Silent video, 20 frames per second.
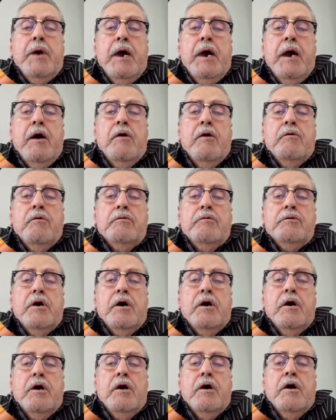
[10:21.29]

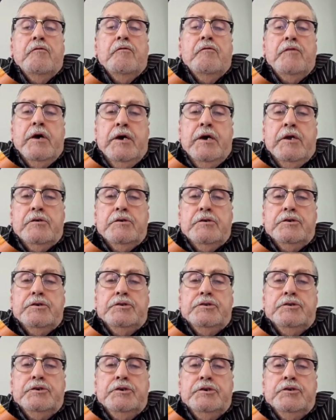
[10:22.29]
pound of
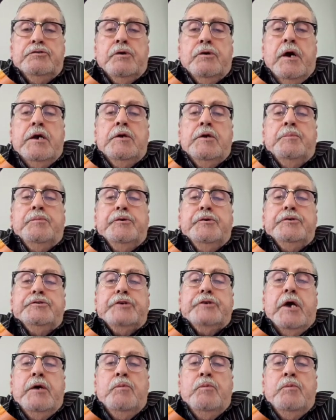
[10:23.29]
energy trying to push